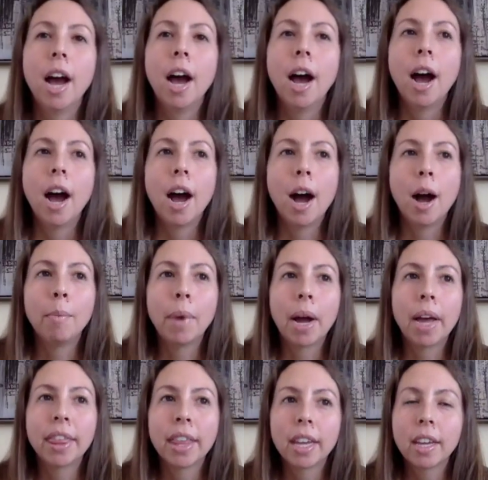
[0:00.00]

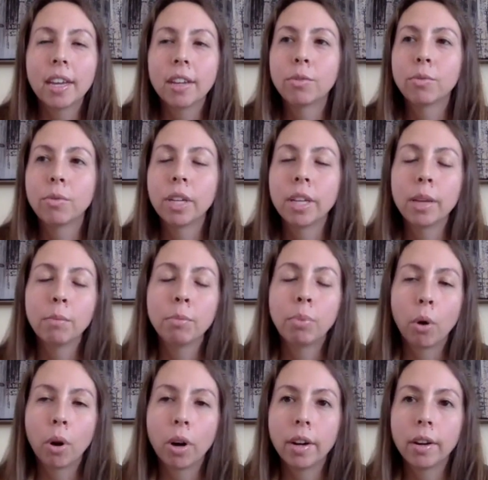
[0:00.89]
I think it's really
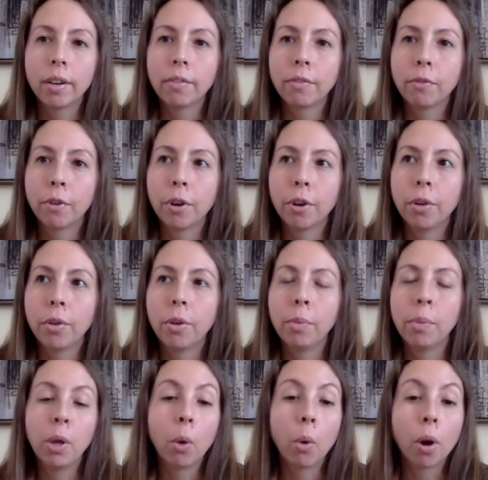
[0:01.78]
important for you to
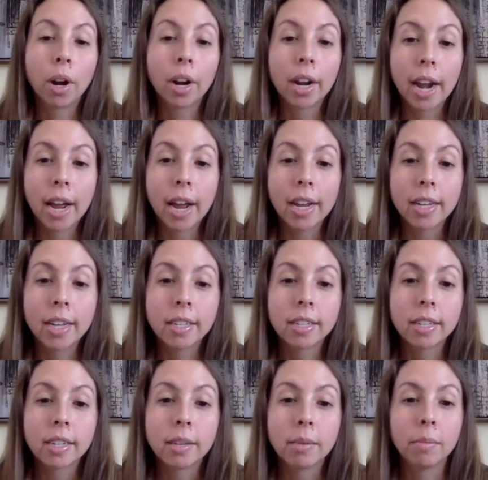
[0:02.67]
be
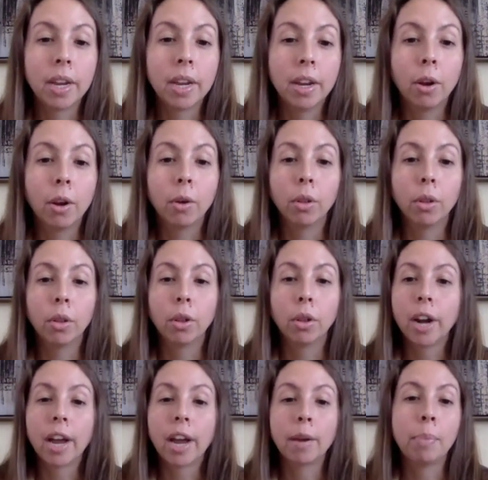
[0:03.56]
organized and,
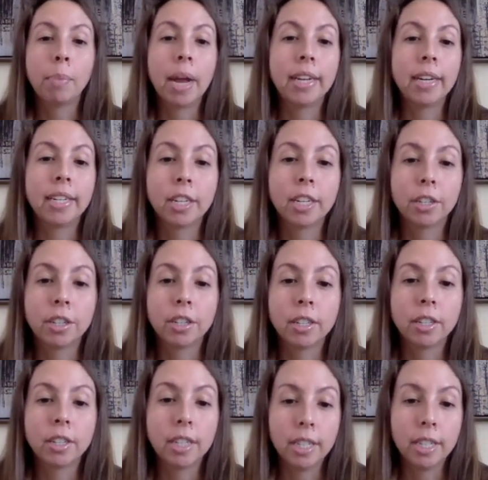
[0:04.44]
learn how to pay
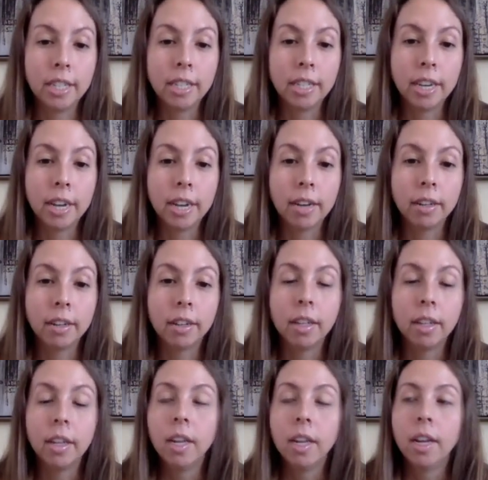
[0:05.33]
attention to detail.
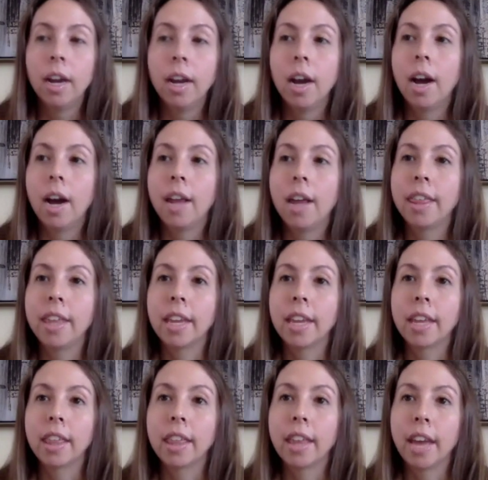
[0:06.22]
I
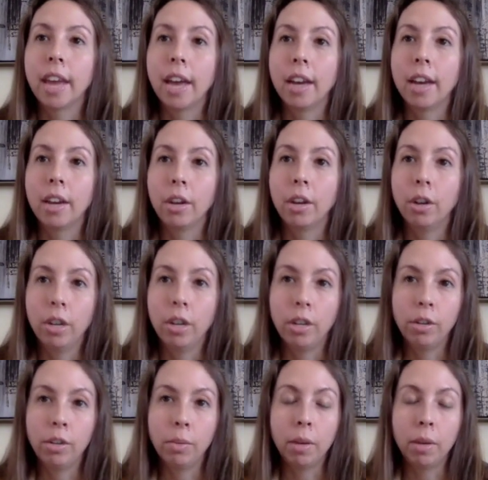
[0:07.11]
think that you need
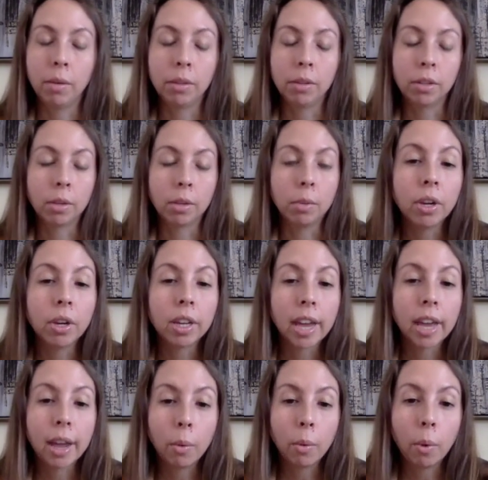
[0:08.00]
to be able to
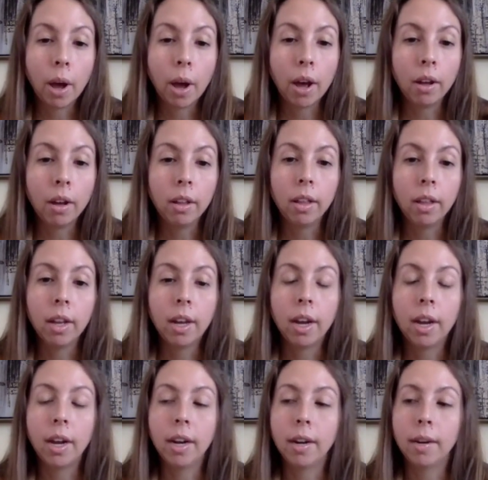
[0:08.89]
communicate well.
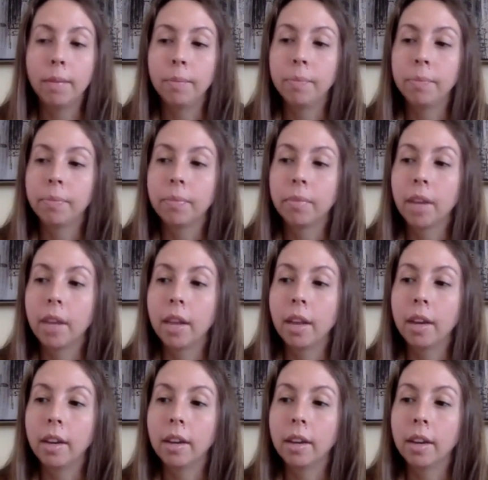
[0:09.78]

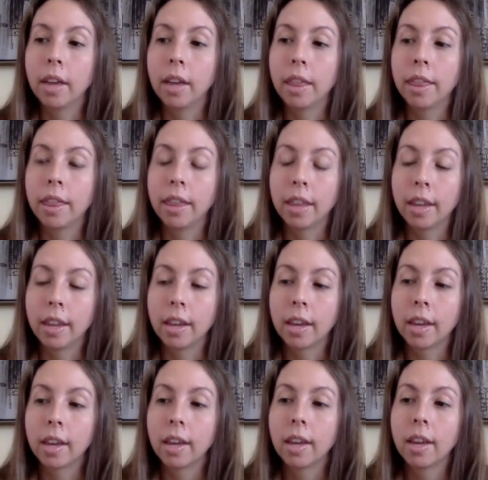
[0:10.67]
And I think,